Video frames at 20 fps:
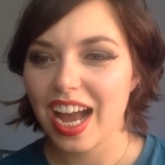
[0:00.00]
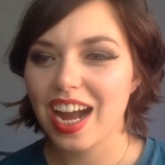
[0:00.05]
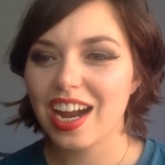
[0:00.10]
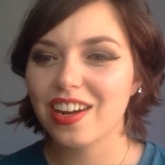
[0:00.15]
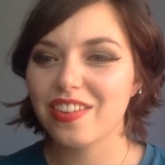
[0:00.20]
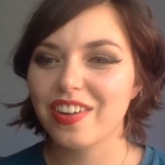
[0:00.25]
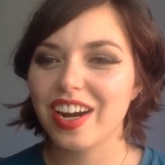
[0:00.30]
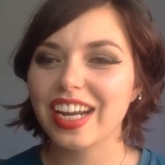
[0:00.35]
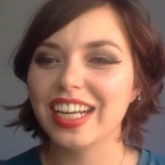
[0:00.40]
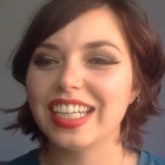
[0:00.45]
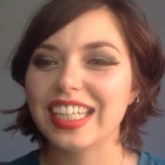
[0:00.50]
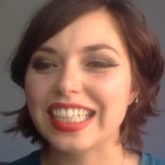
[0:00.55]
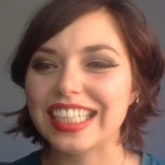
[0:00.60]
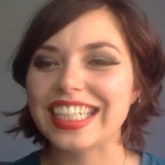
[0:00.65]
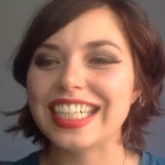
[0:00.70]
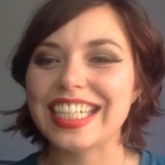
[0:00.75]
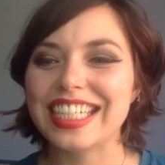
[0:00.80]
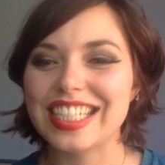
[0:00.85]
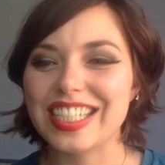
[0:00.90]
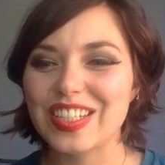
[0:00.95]
All right,
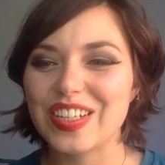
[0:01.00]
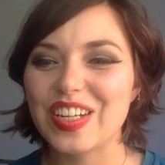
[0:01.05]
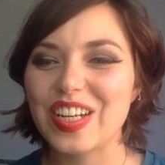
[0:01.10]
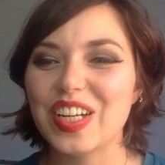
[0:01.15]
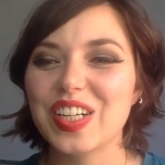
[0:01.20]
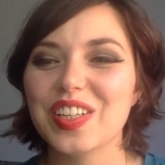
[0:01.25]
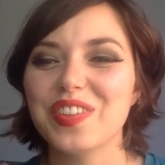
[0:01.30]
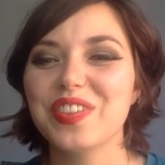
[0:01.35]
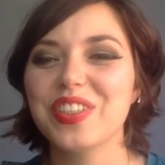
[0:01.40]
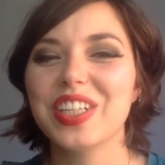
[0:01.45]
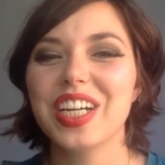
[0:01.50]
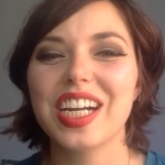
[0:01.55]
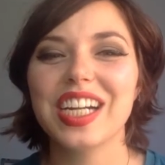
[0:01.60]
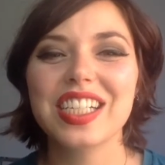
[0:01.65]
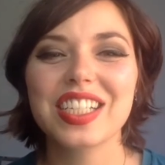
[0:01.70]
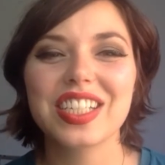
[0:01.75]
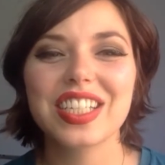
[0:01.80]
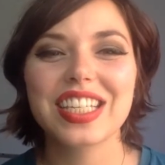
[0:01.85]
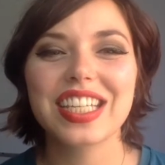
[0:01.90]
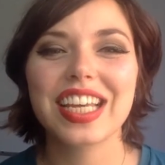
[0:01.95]
good. So a lot of you
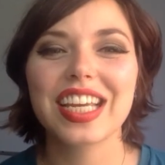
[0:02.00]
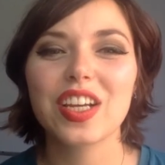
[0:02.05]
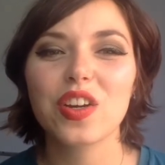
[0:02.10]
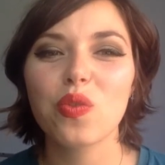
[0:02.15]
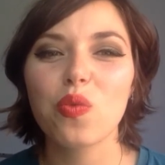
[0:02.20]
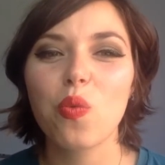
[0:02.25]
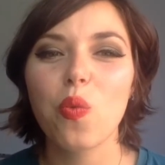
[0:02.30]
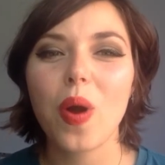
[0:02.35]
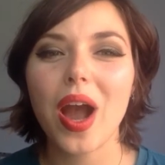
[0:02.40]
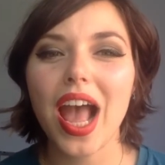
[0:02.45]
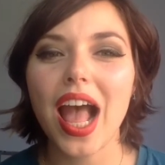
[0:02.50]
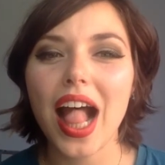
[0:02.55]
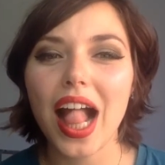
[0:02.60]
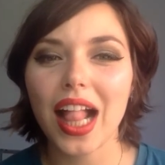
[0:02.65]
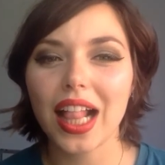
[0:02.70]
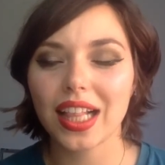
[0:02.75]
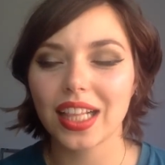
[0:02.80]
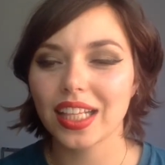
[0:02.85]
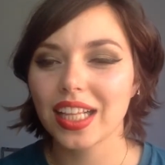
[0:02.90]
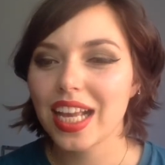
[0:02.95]
guys are saying,
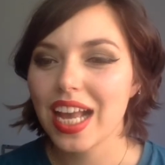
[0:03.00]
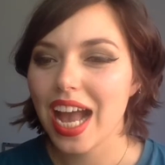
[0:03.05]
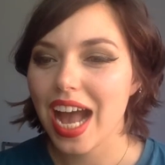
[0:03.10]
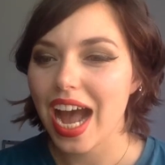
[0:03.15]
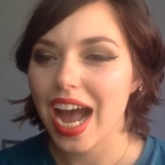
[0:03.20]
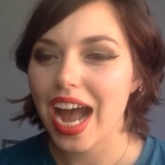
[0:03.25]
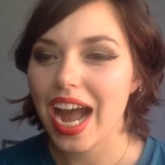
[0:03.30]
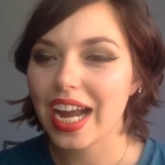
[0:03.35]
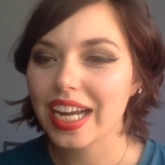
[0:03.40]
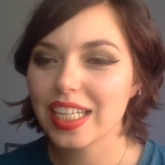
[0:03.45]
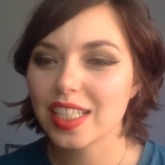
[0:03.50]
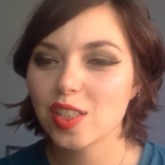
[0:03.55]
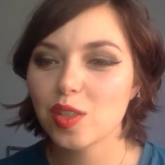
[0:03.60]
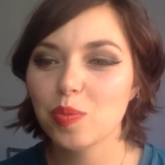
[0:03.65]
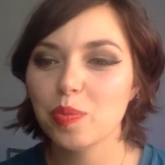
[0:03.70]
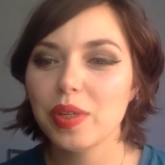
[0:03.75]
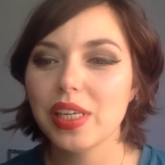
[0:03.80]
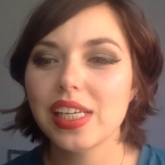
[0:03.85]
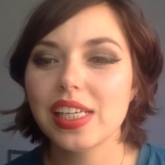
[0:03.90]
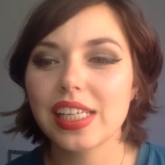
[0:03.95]
well, I
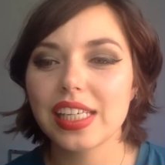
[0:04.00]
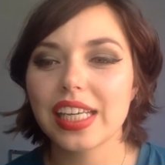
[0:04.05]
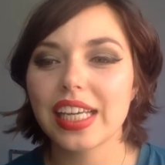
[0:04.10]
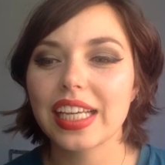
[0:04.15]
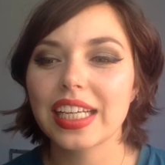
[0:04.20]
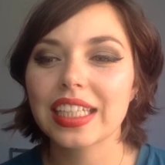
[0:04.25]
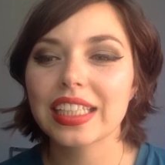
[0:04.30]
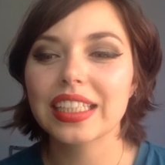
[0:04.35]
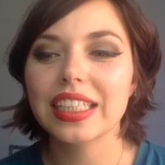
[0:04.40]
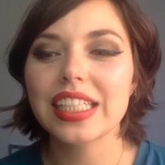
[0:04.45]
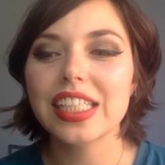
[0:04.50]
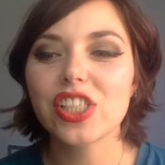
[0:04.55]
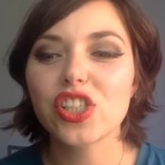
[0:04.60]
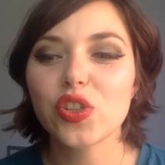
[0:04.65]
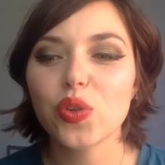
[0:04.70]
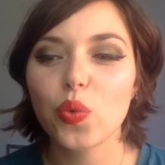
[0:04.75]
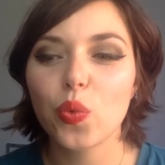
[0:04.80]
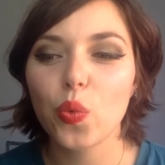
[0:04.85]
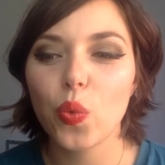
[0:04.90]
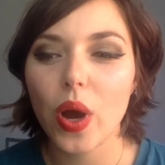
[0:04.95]
speak
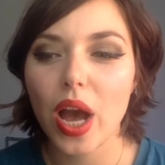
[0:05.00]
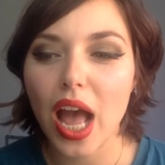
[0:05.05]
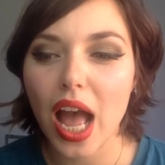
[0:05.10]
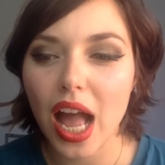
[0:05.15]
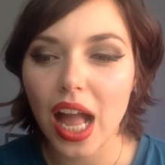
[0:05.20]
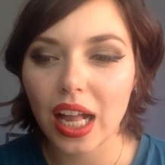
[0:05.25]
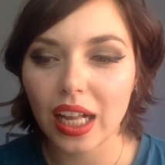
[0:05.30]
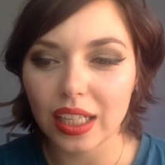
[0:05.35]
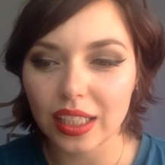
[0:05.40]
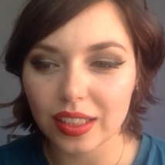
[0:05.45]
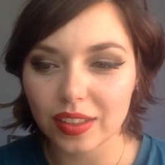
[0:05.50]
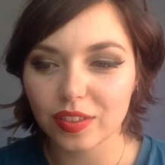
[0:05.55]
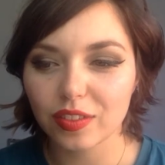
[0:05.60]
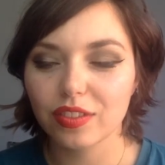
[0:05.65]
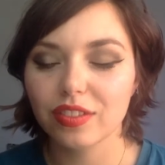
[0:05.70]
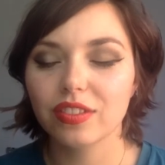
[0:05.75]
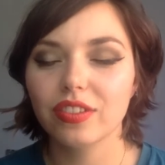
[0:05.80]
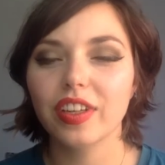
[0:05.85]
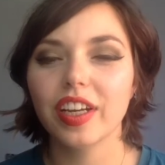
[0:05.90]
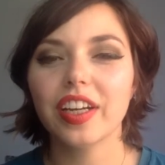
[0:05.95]
English well.
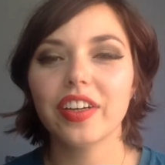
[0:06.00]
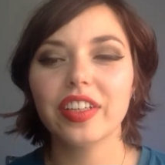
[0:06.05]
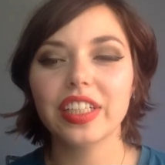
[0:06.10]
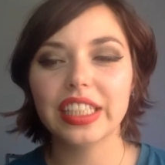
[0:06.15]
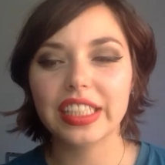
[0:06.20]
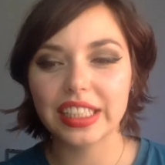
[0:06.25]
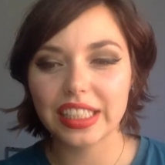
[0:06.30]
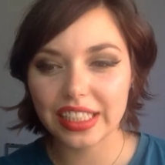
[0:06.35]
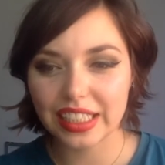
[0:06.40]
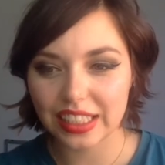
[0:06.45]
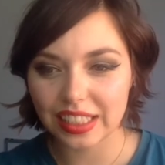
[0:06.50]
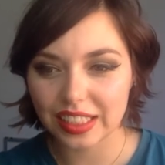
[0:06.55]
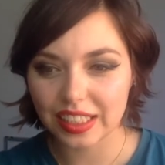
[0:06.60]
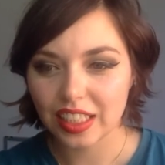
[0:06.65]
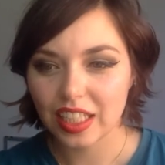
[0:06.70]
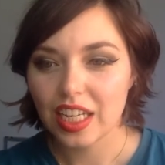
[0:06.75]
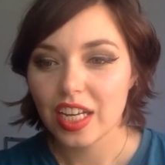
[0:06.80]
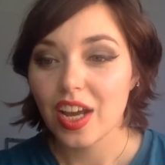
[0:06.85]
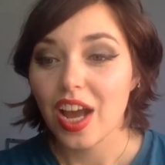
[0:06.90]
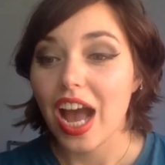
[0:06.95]
Very
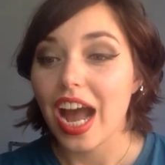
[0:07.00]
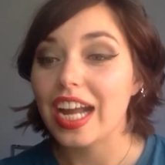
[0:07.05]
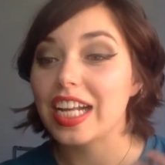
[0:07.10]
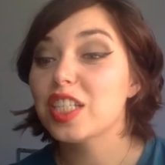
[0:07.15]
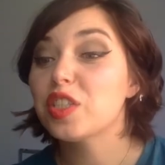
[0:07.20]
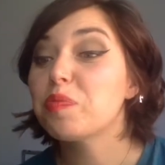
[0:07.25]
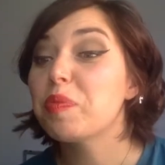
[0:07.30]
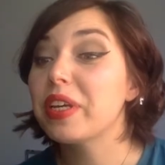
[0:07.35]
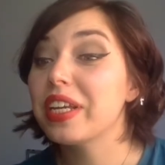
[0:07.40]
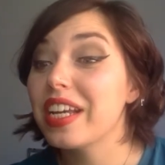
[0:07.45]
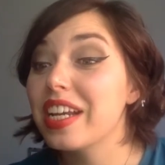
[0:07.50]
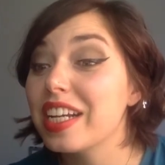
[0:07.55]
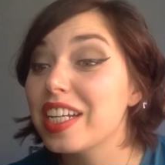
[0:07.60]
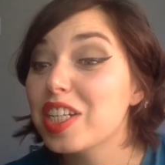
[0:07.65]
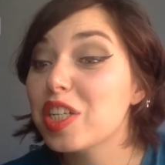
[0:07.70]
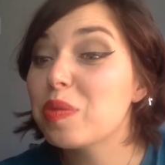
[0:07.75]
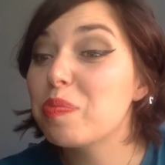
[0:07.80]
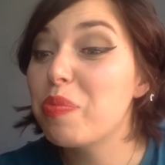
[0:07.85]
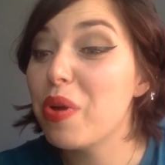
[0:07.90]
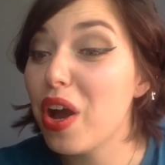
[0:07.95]
good. I speak
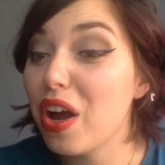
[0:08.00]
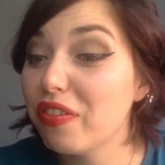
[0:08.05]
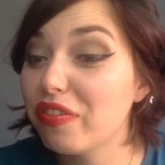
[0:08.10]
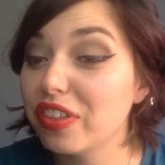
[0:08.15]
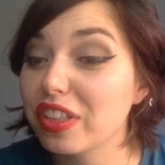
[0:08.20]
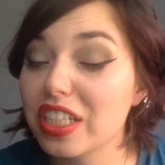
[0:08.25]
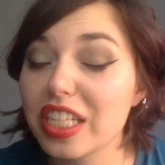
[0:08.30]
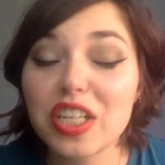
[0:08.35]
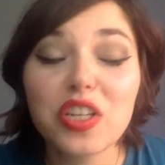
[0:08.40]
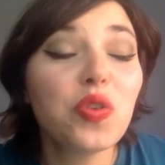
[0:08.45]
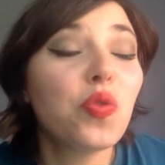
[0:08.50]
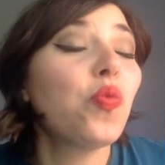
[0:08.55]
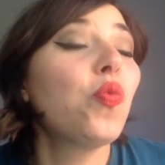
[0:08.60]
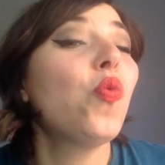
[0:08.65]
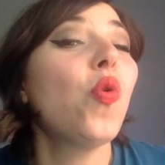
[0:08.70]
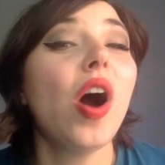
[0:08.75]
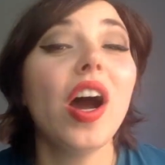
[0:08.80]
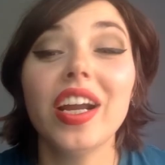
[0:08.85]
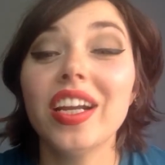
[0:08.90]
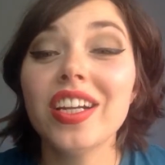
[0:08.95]
English perfectly.
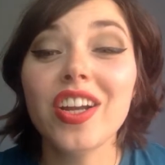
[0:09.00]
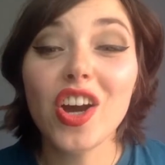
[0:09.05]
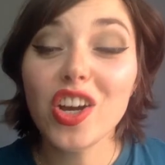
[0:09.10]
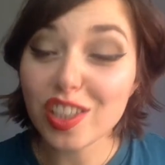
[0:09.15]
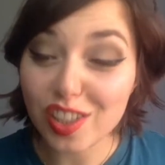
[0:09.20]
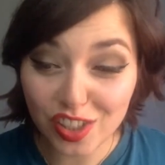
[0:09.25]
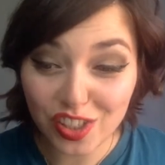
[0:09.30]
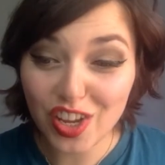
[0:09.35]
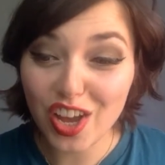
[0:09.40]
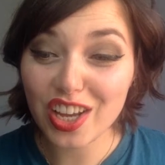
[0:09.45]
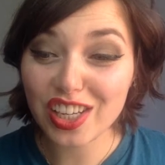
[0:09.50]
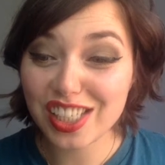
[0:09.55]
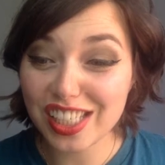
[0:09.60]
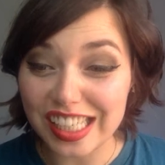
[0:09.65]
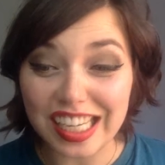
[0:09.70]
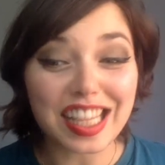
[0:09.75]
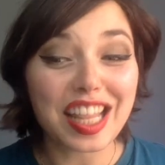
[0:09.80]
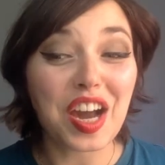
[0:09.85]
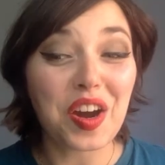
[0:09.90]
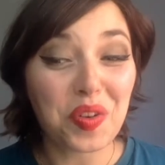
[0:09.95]
Why not,
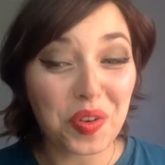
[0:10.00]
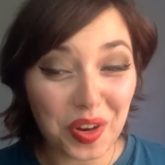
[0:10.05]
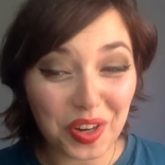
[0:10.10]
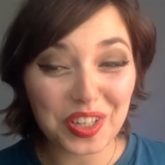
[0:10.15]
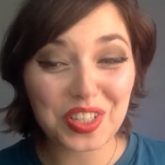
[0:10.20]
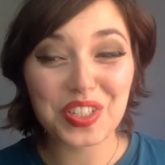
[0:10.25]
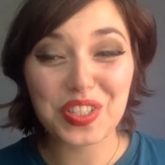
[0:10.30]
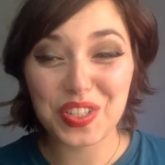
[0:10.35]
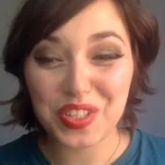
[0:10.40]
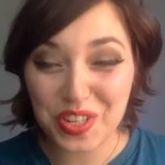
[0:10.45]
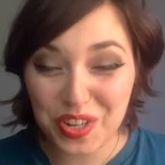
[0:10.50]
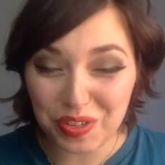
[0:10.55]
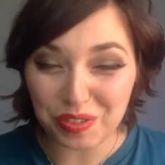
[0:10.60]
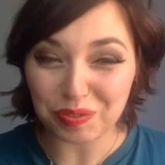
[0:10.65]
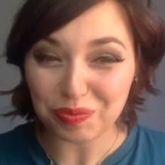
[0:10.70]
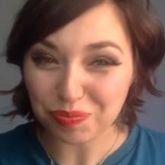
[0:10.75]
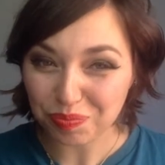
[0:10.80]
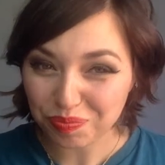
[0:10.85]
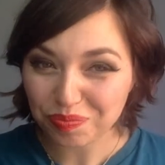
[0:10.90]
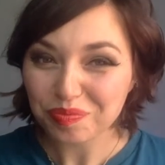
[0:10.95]
Sergi? That works
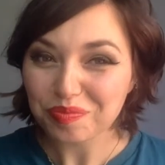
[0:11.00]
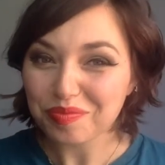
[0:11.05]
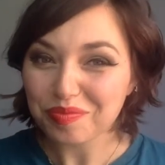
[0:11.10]
too.